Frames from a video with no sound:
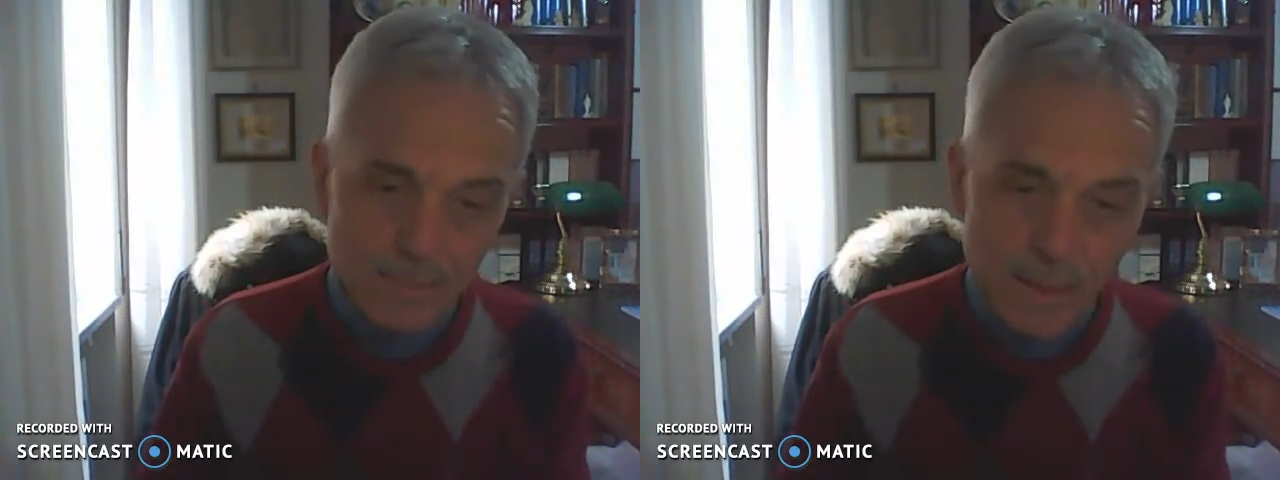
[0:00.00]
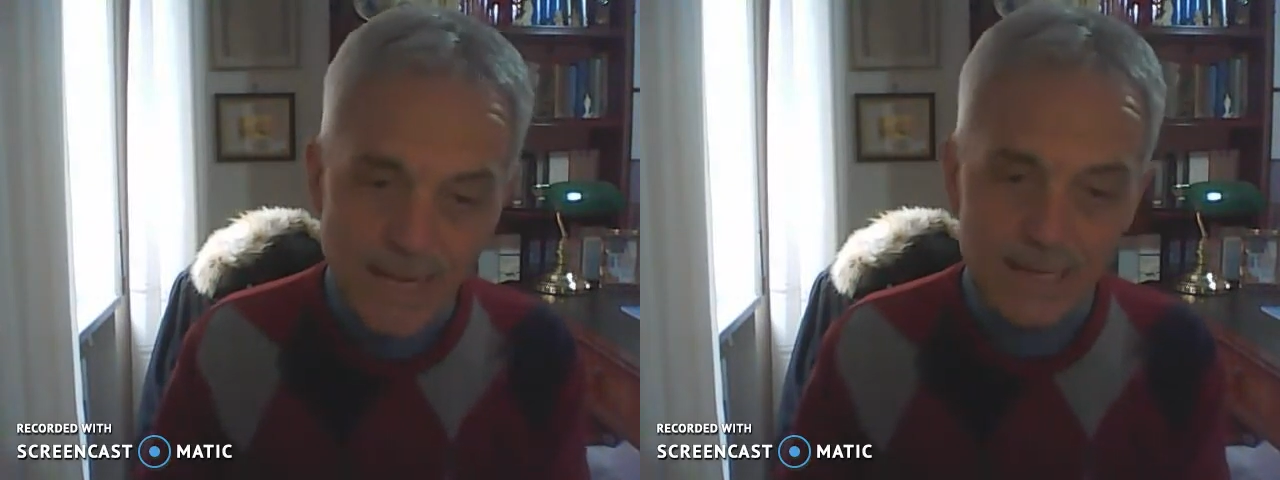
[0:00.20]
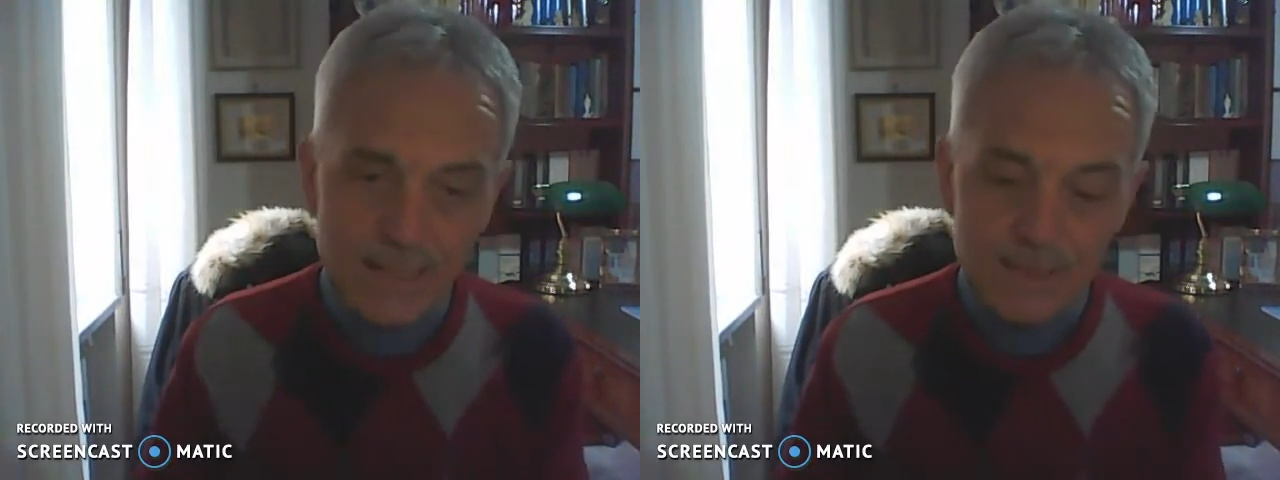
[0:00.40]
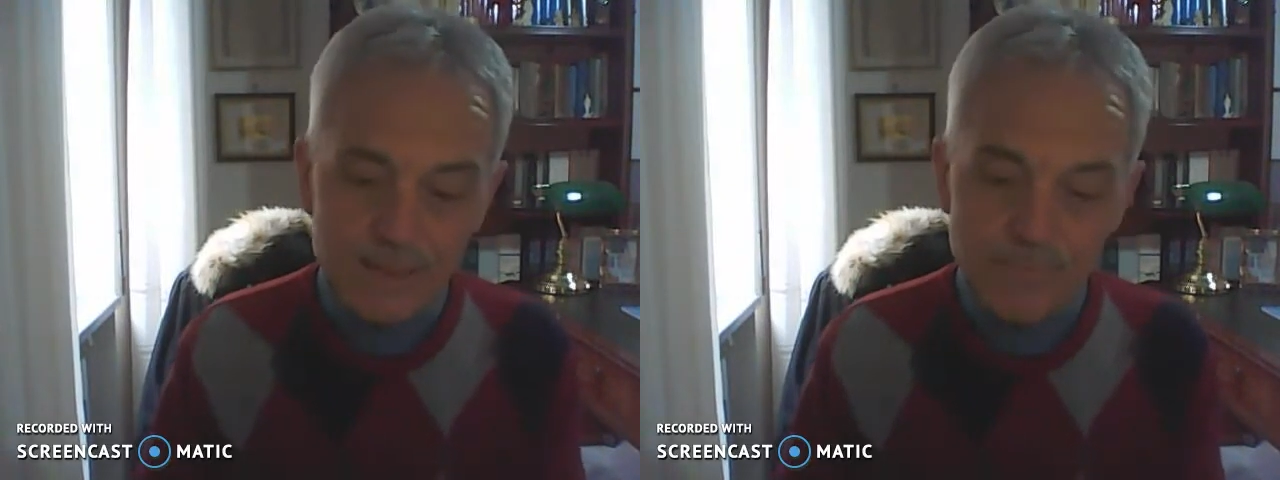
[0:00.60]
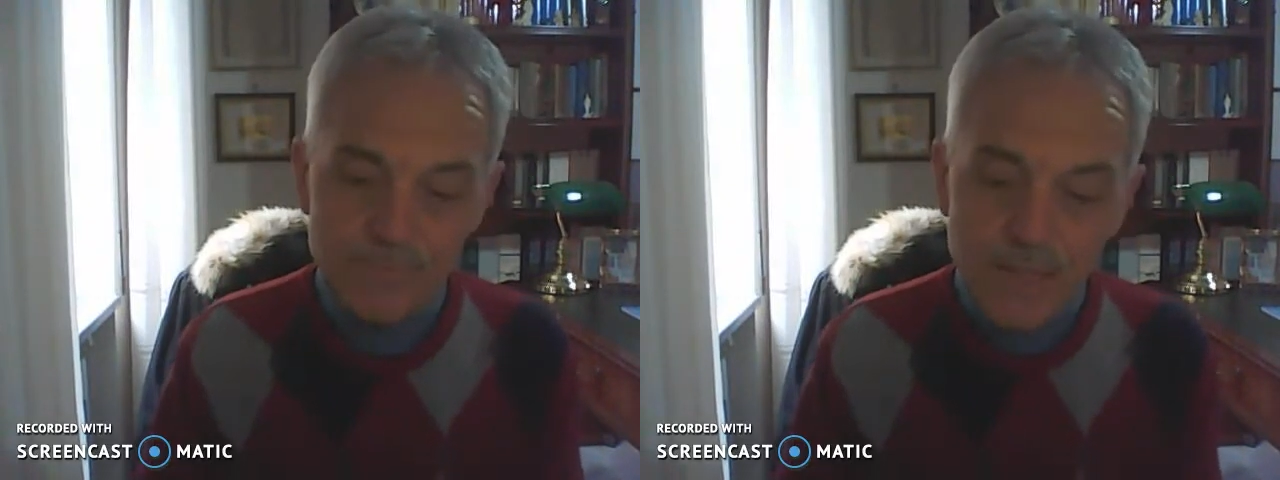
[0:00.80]
ballad.
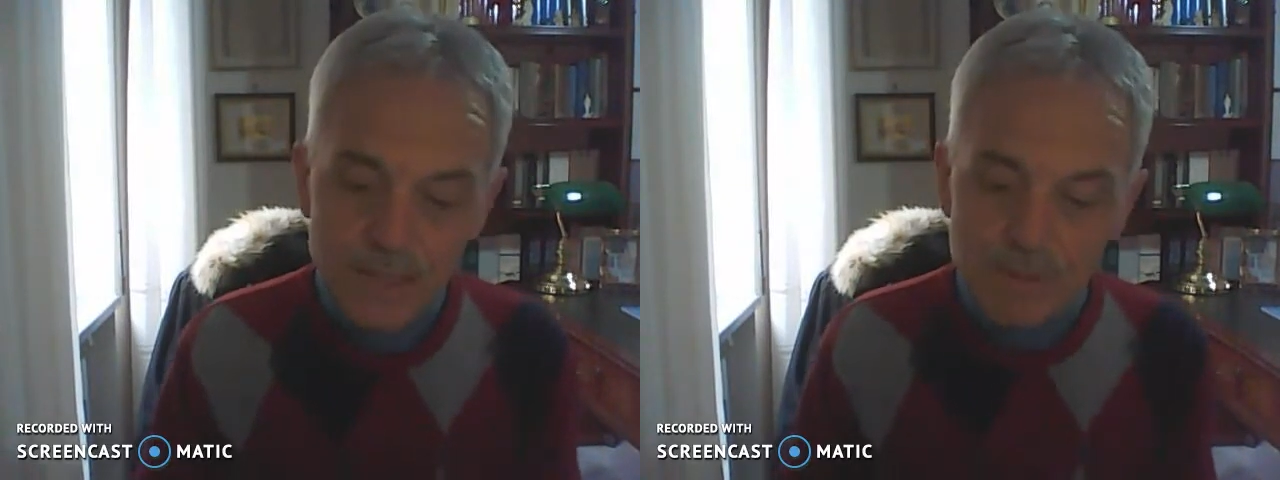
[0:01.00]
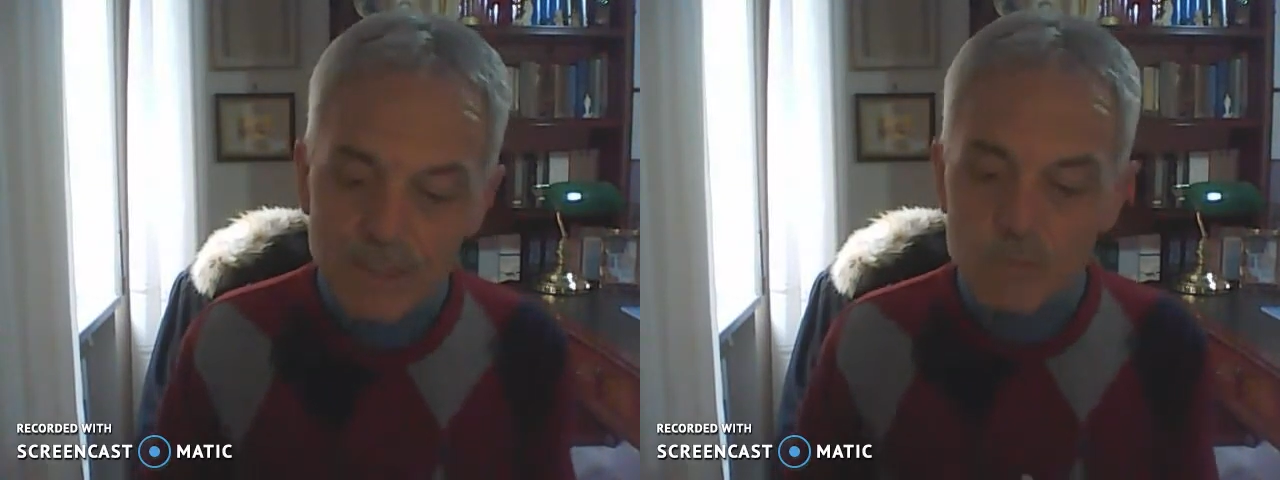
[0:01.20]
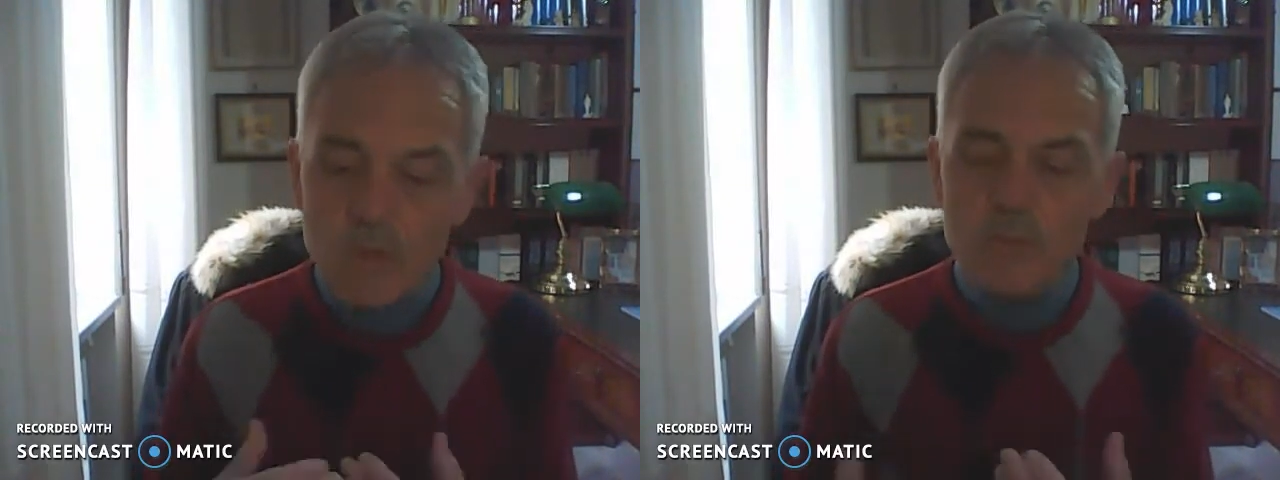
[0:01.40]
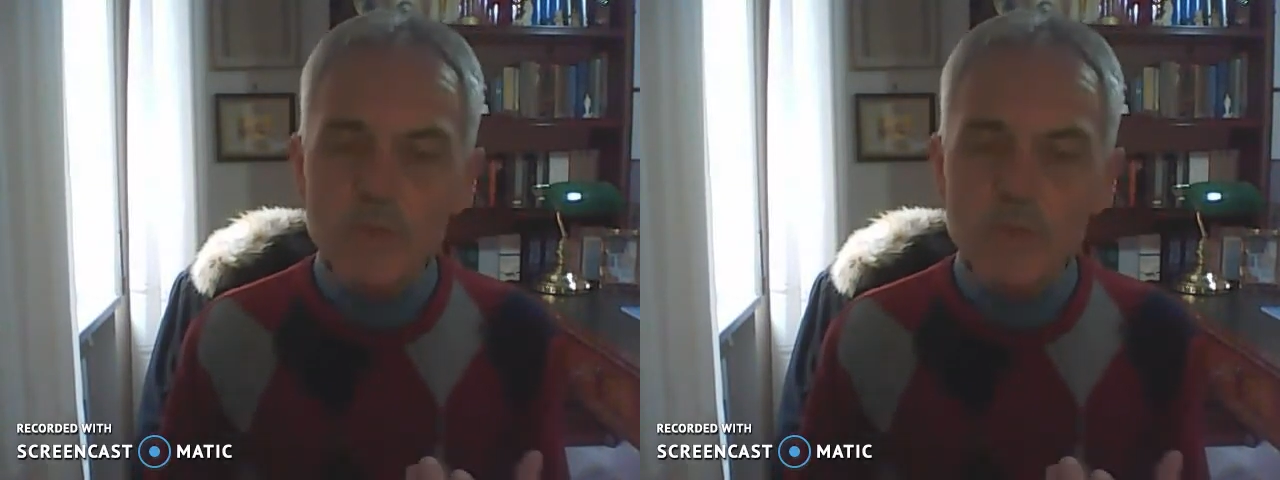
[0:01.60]
But we